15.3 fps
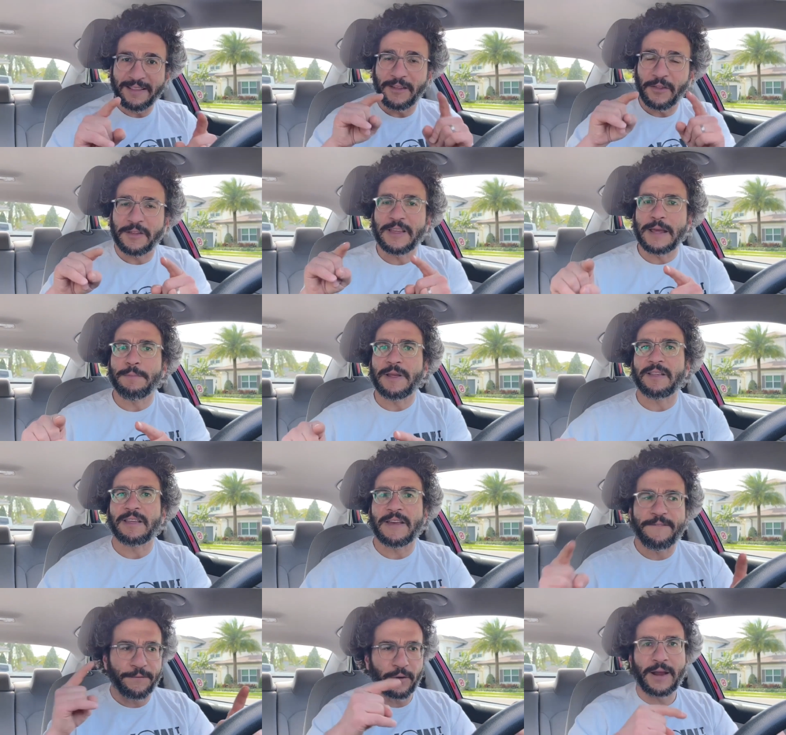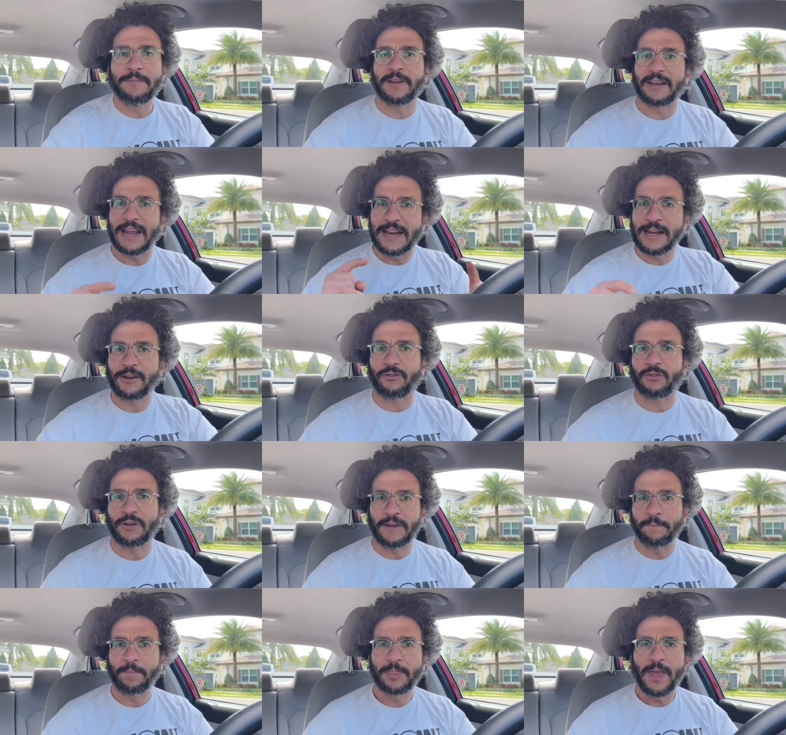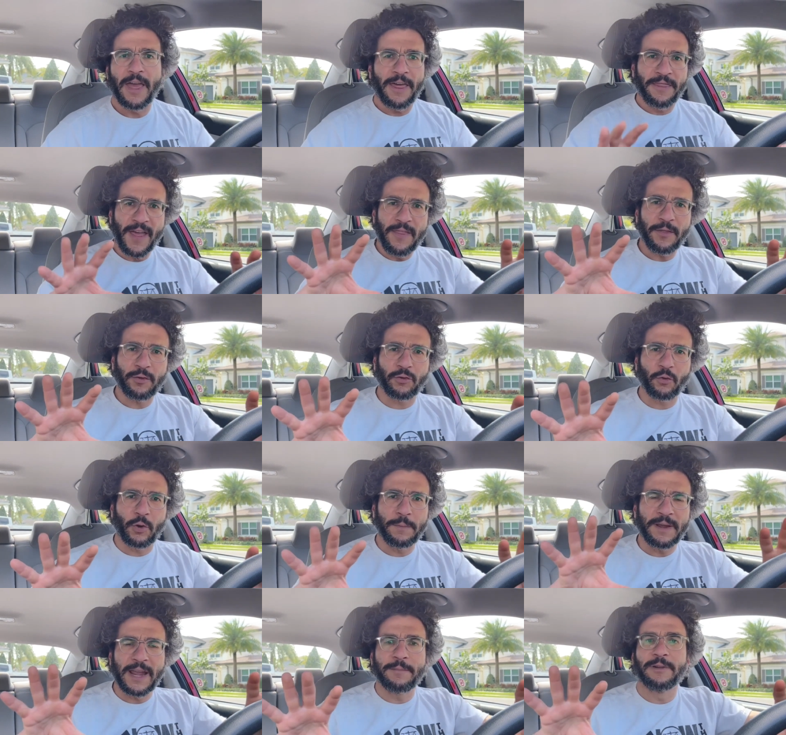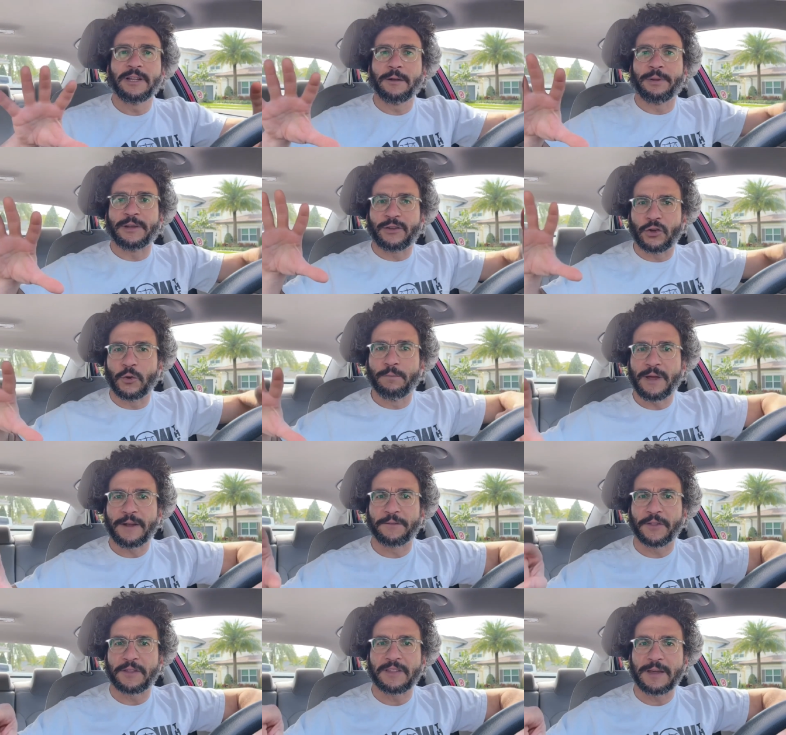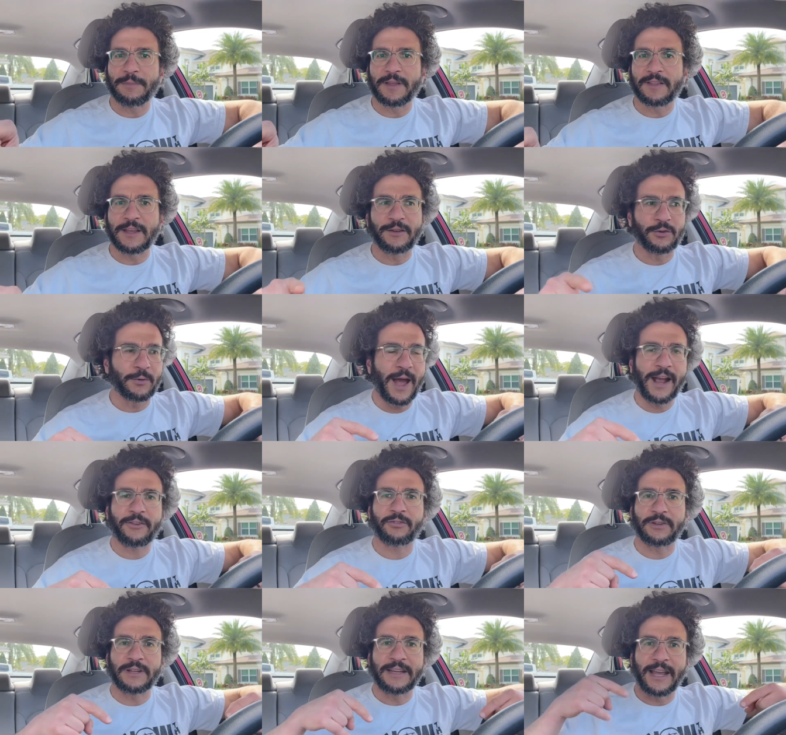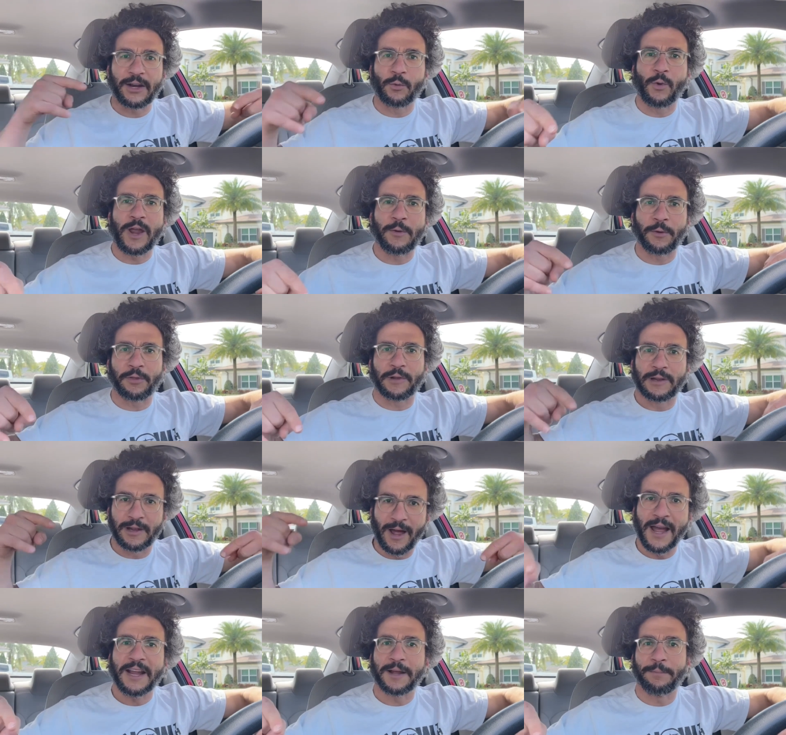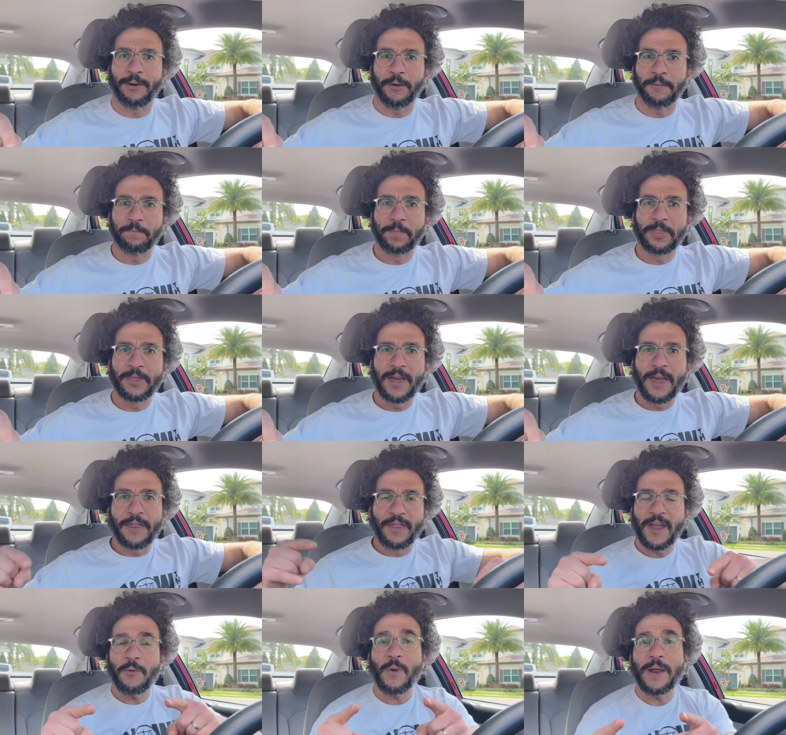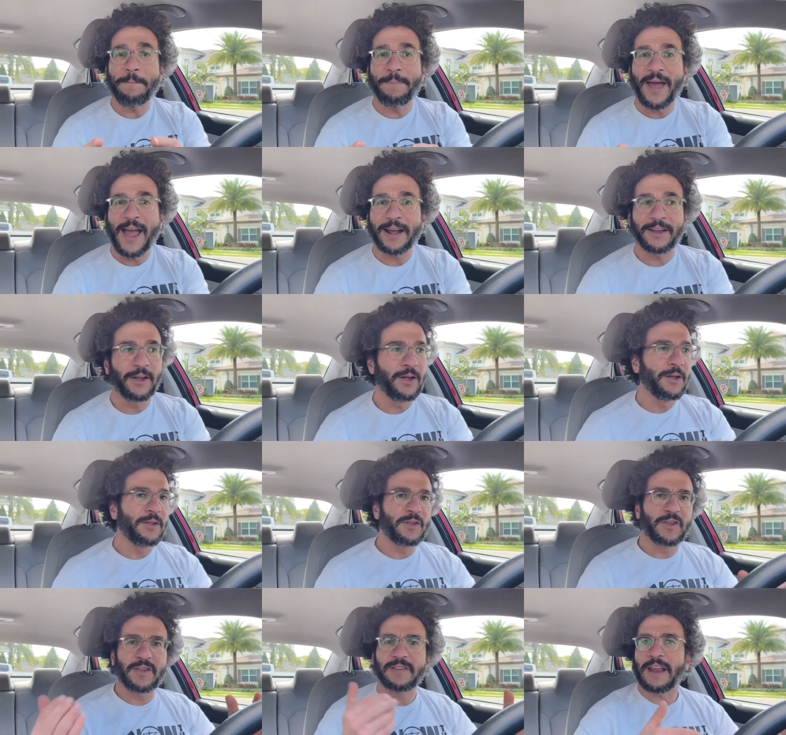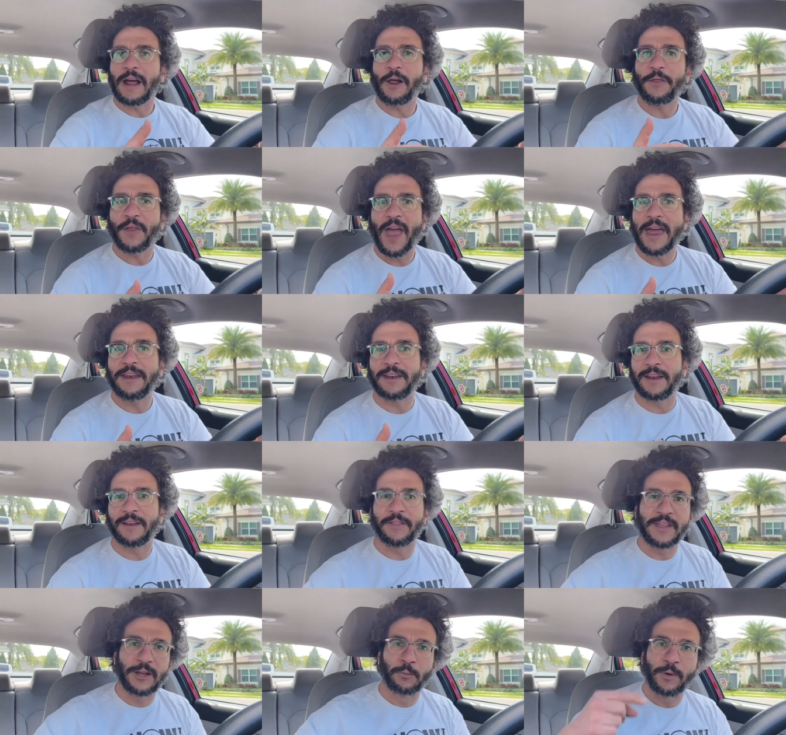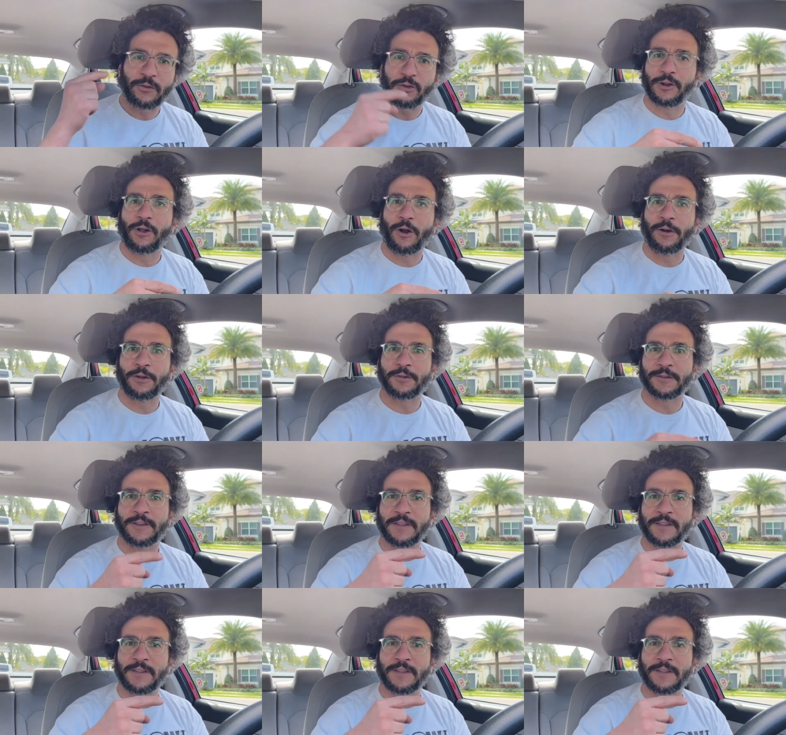how the CBC framed it initially. Then the story became a little bit too big for the CBC to actually get away with lying about. They went back, stealth-edited the original article to